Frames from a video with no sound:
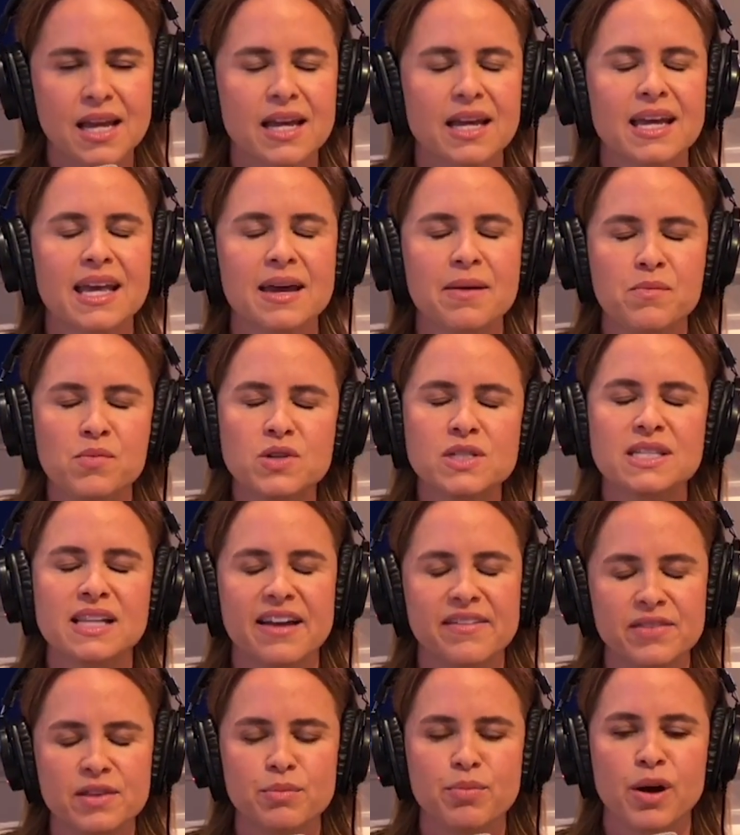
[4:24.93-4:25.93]
Kim was
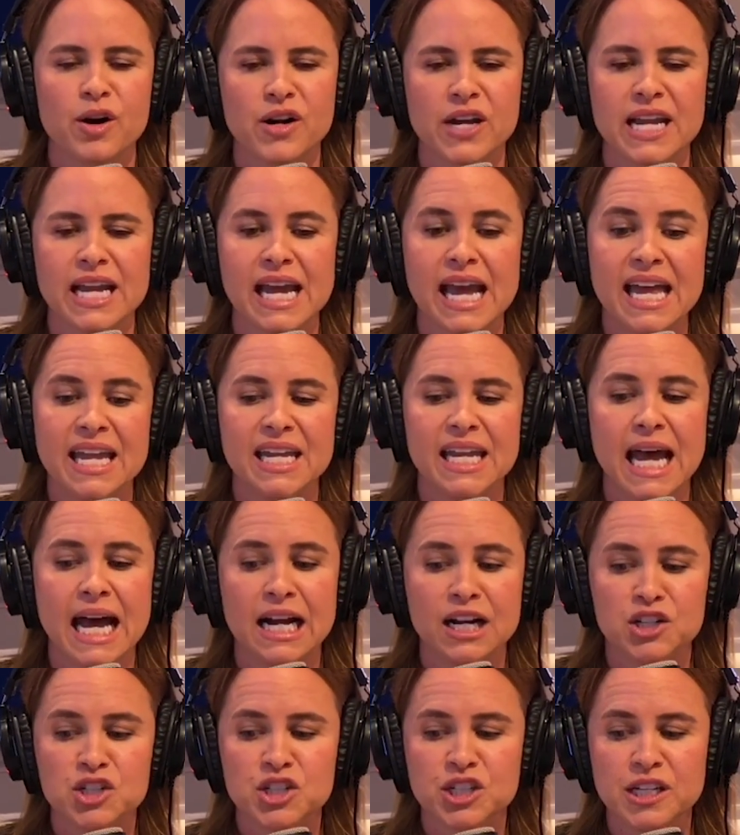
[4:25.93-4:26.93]
life of the party. And
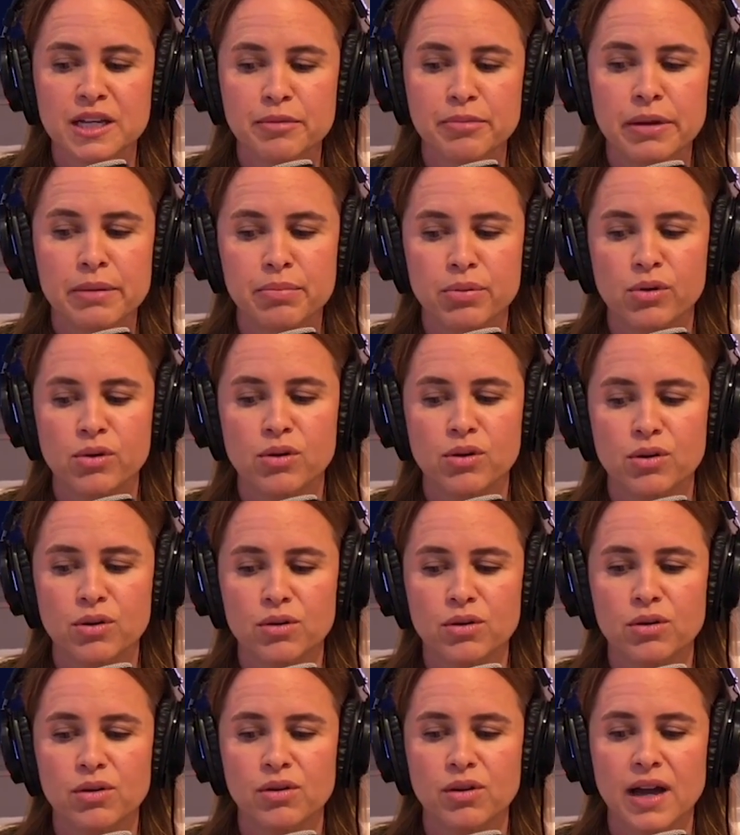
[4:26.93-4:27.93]
actually
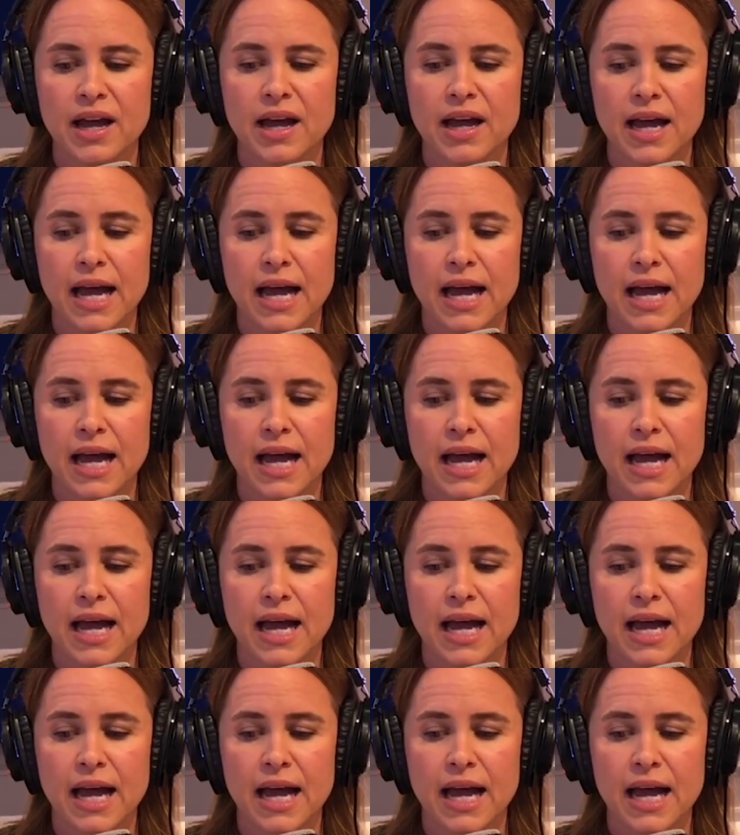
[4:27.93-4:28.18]
people